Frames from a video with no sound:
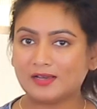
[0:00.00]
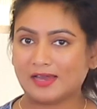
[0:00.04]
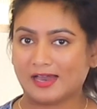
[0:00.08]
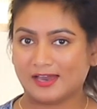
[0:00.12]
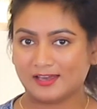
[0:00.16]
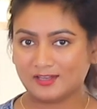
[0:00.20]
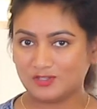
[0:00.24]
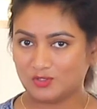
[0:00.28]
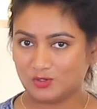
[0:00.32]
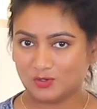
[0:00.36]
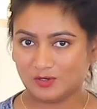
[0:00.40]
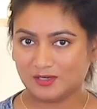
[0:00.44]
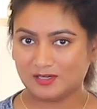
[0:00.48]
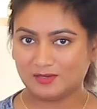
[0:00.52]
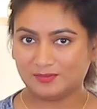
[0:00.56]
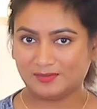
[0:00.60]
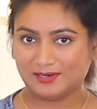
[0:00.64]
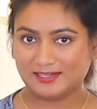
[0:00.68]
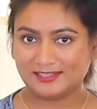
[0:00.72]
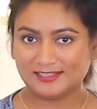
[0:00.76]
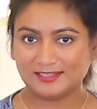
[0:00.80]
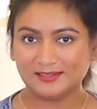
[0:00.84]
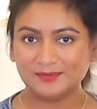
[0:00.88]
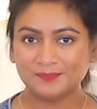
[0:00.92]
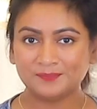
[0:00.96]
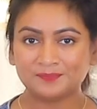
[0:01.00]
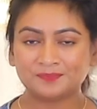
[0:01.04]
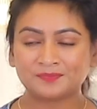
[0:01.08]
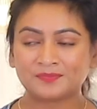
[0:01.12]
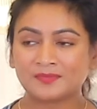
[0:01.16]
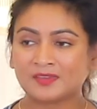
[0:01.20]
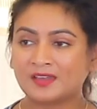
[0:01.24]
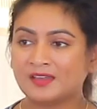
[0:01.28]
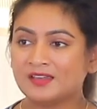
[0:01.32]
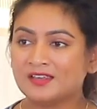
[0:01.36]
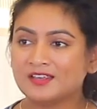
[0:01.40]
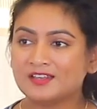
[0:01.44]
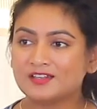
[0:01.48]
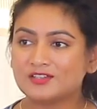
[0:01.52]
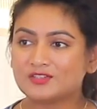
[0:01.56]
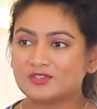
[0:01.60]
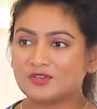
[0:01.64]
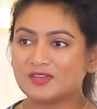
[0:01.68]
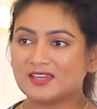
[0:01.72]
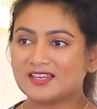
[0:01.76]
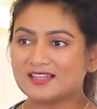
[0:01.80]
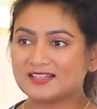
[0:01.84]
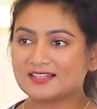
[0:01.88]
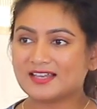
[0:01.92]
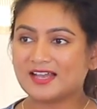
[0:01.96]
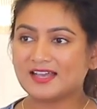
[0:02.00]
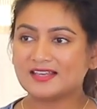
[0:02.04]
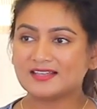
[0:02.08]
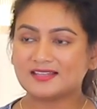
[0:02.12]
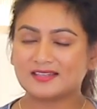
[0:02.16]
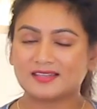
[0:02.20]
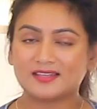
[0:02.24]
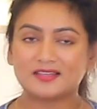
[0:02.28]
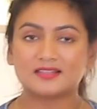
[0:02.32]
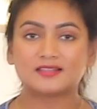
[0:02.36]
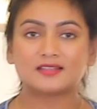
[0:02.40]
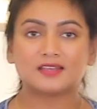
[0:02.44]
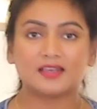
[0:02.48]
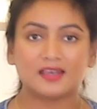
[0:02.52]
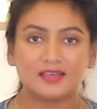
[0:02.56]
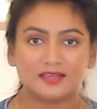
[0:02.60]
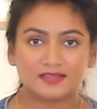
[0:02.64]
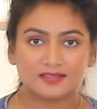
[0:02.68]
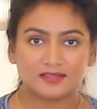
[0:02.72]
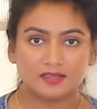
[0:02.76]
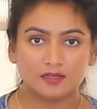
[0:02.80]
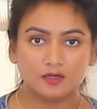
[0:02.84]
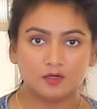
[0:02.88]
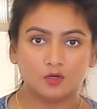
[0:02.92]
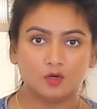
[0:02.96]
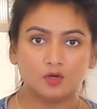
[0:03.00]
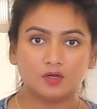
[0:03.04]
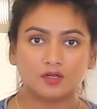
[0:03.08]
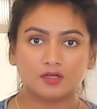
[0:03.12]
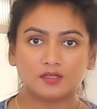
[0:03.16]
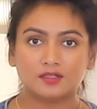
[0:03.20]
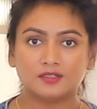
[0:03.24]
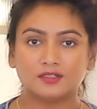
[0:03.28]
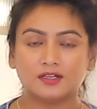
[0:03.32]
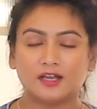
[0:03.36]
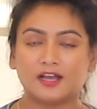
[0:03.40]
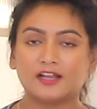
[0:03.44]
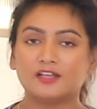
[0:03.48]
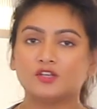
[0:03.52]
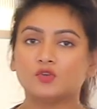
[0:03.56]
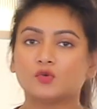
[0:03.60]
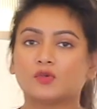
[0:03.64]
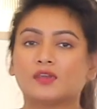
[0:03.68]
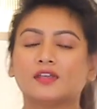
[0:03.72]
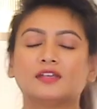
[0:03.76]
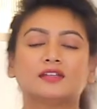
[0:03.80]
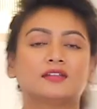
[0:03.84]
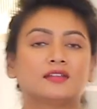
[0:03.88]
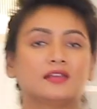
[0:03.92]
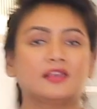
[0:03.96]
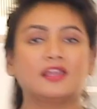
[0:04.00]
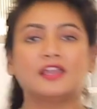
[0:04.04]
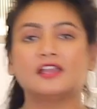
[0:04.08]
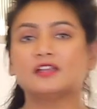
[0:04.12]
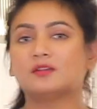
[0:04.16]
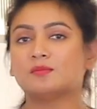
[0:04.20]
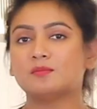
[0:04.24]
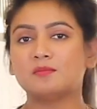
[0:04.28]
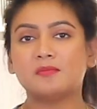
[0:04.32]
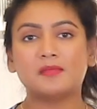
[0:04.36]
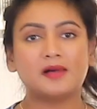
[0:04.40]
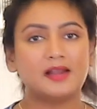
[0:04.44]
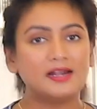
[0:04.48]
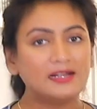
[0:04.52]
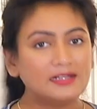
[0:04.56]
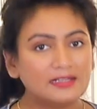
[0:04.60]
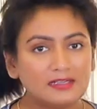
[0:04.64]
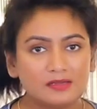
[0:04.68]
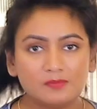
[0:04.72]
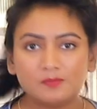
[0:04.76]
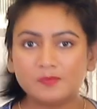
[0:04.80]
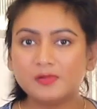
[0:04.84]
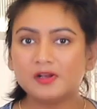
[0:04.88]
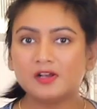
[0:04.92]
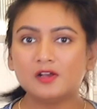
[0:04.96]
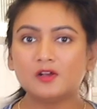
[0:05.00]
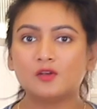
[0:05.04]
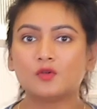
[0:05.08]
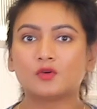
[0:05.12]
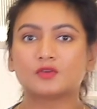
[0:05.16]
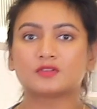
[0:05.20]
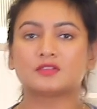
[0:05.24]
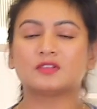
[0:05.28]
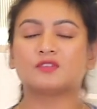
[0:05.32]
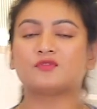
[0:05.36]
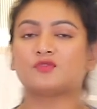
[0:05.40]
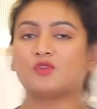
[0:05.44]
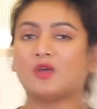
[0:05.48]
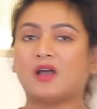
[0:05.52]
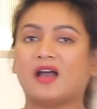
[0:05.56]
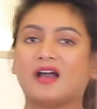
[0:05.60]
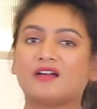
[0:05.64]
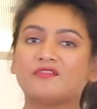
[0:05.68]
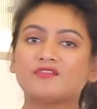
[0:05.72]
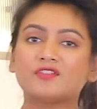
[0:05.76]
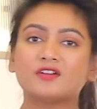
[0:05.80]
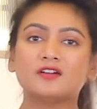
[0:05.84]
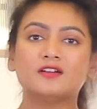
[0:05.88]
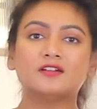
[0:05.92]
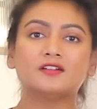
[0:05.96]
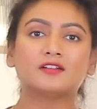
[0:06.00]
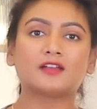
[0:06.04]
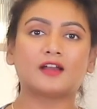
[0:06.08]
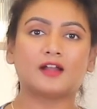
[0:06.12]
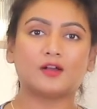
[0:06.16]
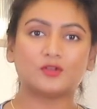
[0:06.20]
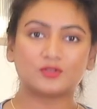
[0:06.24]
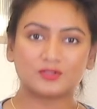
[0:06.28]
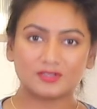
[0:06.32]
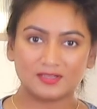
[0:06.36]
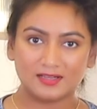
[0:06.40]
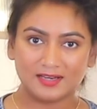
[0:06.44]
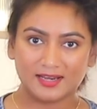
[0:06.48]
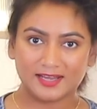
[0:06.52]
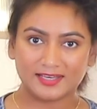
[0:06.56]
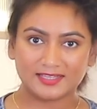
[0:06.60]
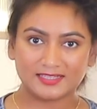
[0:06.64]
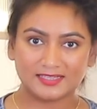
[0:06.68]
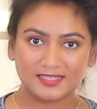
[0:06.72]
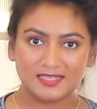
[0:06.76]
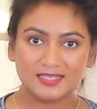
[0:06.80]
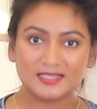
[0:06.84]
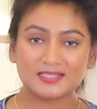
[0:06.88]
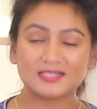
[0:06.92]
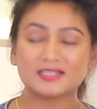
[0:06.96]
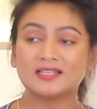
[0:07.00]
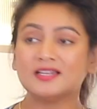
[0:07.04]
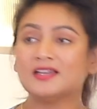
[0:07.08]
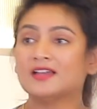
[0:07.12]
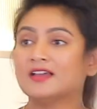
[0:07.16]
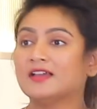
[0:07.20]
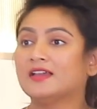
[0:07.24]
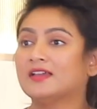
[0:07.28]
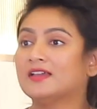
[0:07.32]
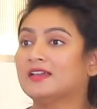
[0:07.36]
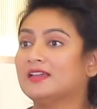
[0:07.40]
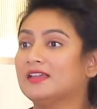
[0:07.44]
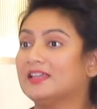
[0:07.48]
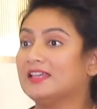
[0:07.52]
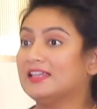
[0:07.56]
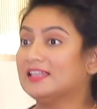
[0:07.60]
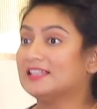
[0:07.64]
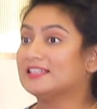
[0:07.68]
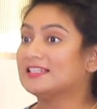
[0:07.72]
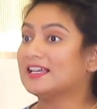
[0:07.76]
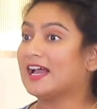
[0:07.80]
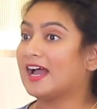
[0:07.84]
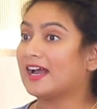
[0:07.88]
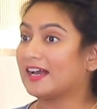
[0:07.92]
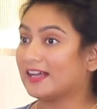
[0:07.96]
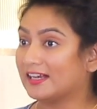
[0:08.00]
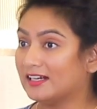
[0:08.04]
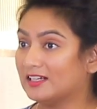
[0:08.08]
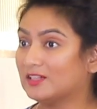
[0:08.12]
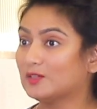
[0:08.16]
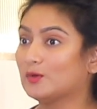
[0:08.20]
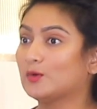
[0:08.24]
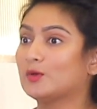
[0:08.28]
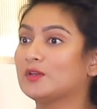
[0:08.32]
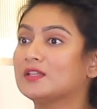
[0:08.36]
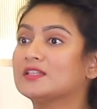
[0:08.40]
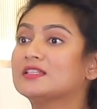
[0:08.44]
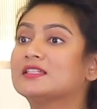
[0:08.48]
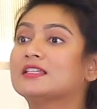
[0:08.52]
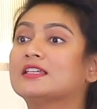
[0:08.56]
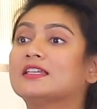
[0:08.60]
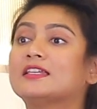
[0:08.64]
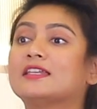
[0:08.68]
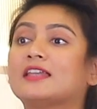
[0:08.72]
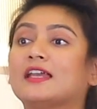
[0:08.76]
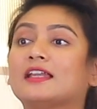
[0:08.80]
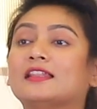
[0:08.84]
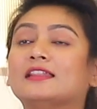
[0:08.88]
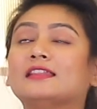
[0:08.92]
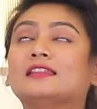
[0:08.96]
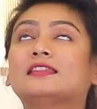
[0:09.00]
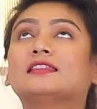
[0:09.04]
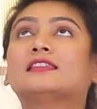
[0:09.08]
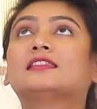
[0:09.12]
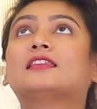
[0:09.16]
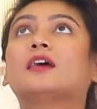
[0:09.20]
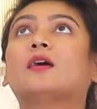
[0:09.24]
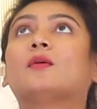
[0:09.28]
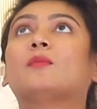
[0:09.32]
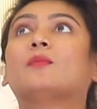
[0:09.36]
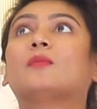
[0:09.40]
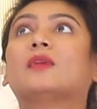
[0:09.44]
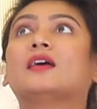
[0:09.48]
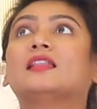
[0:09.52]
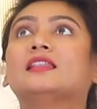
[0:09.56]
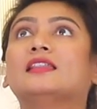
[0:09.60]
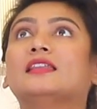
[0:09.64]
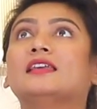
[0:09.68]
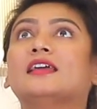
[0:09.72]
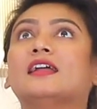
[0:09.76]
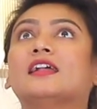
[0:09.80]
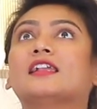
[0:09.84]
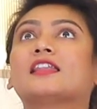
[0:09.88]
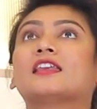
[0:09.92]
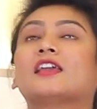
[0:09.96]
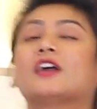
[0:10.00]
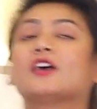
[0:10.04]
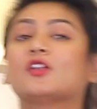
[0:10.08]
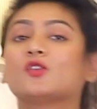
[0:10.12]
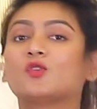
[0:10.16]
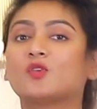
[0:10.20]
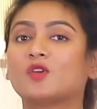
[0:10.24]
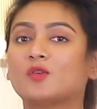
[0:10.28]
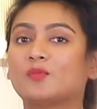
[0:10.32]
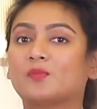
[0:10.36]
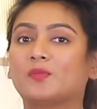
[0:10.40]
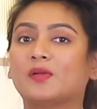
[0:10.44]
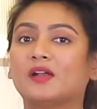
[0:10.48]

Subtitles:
on Ajio anamata. So yes guys, this is the look and you can create multiple looks if you have a trouser like this. This jacket gurinchi entha mandi adigaru